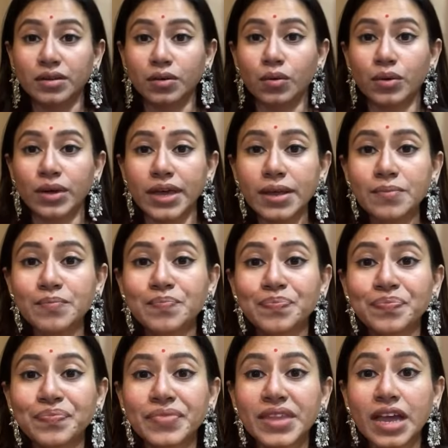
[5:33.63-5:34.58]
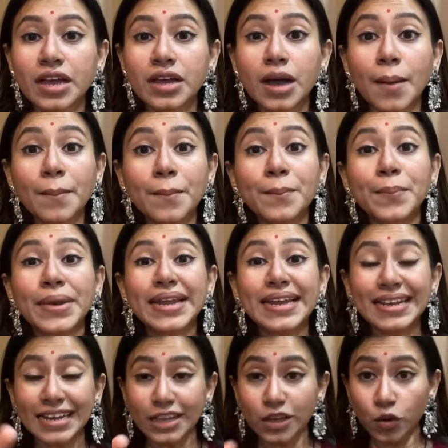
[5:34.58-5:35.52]
Okay,
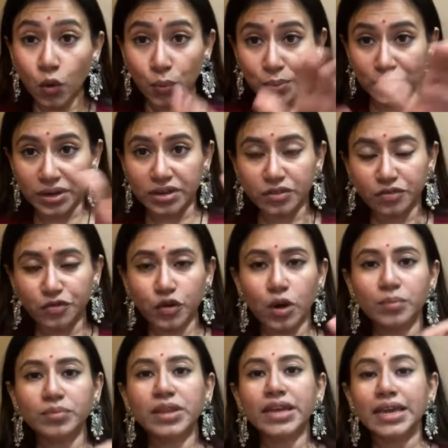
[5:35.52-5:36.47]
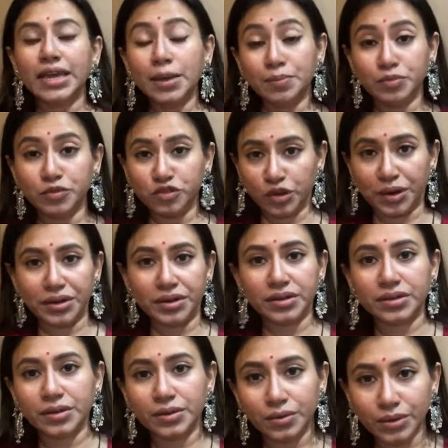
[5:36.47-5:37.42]
completely opened from the hip joint.
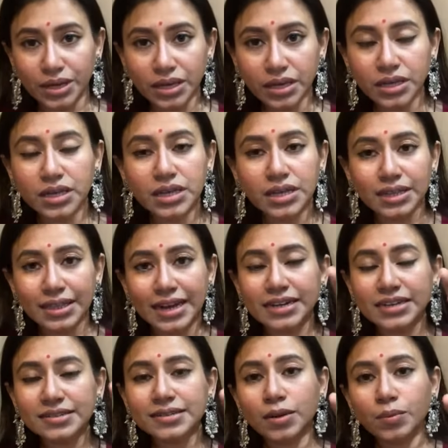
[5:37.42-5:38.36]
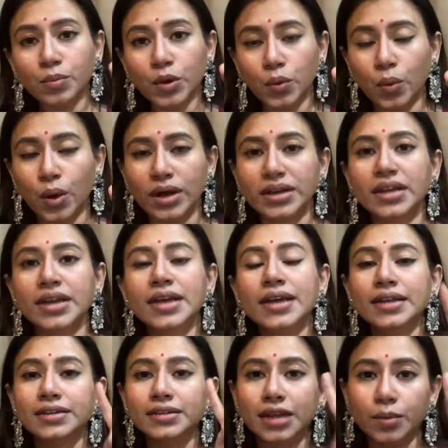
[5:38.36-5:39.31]
Okay, that is number one.
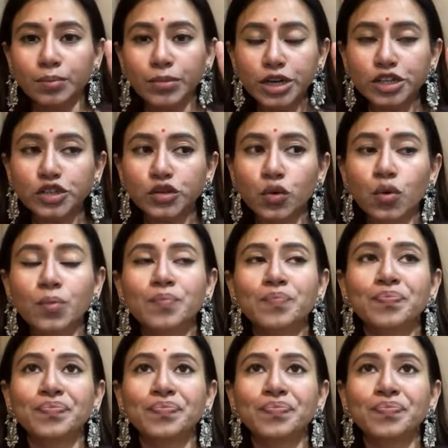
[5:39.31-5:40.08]
Number two,